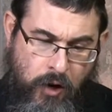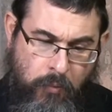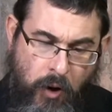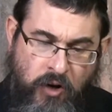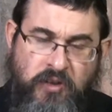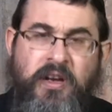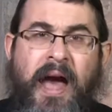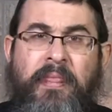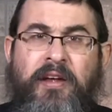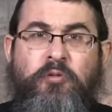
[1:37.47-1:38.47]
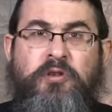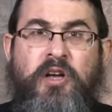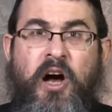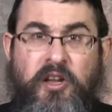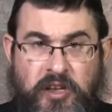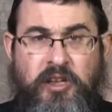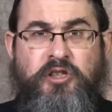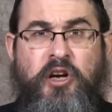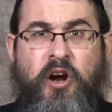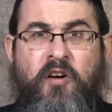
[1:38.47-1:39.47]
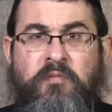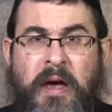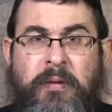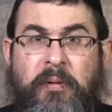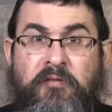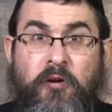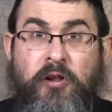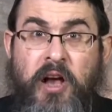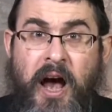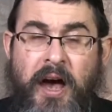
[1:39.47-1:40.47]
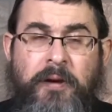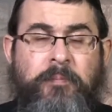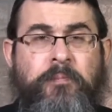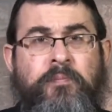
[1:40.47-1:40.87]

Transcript: Amongst the candidates was a Hasidic Erov named Rafal Khan.